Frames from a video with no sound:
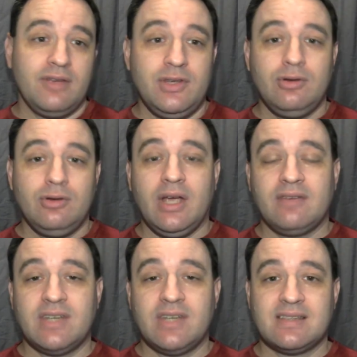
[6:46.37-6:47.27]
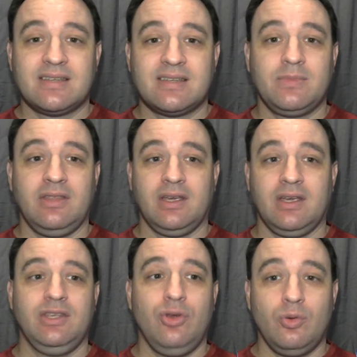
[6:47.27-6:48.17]
If you have done something
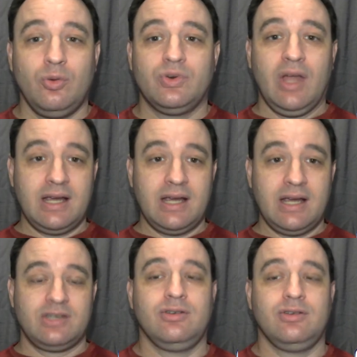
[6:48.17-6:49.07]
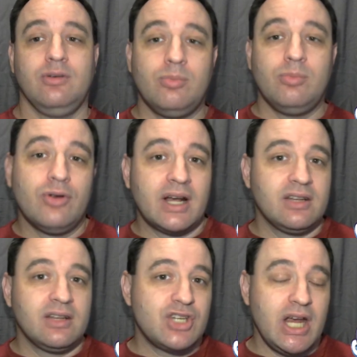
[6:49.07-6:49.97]
that you would like to put onto
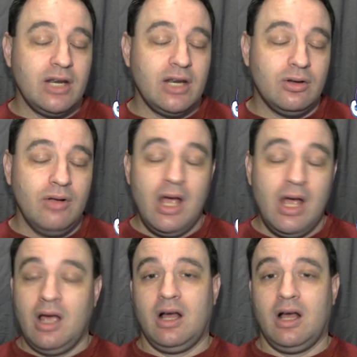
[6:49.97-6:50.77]
this channel,